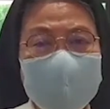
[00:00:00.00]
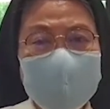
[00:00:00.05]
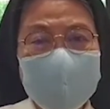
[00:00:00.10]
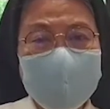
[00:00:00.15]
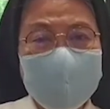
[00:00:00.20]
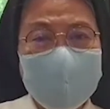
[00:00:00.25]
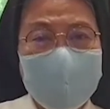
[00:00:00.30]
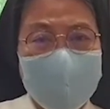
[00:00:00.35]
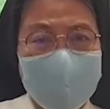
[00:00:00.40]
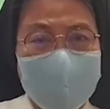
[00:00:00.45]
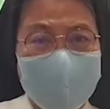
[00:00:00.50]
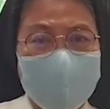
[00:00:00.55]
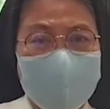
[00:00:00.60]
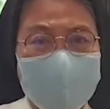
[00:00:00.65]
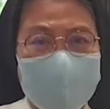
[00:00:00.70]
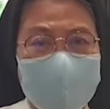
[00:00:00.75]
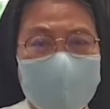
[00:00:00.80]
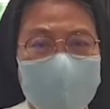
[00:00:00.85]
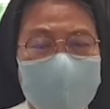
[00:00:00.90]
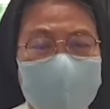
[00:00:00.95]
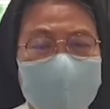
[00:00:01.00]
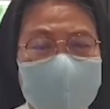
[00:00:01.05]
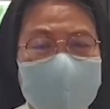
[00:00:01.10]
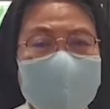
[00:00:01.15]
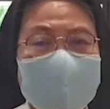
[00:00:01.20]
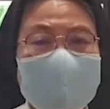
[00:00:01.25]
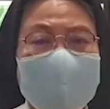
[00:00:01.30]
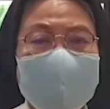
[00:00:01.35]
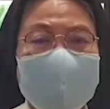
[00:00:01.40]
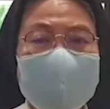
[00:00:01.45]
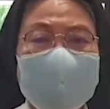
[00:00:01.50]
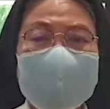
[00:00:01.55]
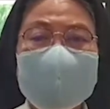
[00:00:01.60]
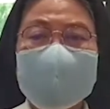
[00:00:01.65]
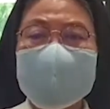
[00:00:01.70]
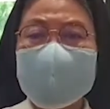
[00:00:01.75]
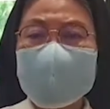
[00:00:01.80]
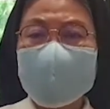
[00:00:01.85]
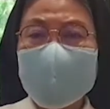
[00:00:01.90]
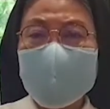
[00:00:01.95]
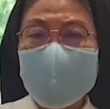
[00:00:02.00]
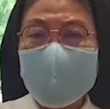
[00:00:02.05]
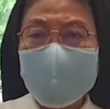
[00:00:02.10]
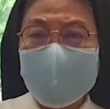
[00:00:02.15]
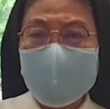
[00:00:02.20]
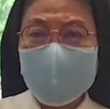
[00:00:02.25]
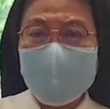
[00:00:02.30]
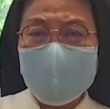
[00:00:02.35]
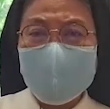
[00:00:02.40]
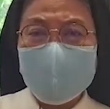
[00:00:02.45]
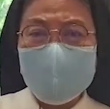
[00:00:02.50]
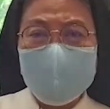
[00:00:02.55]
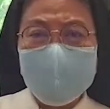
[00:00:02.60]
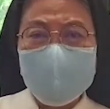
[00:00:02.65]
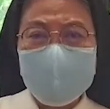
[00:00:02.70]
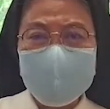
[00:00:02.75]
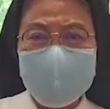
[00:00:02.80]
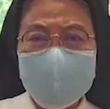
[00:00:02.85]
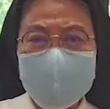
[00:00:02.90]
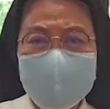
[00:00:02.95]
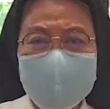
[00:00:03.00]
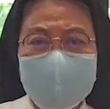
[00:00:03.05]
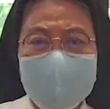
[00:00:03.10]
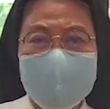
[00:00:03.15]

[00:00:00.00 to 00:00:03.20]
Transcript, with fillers: prayer and when our lifestyle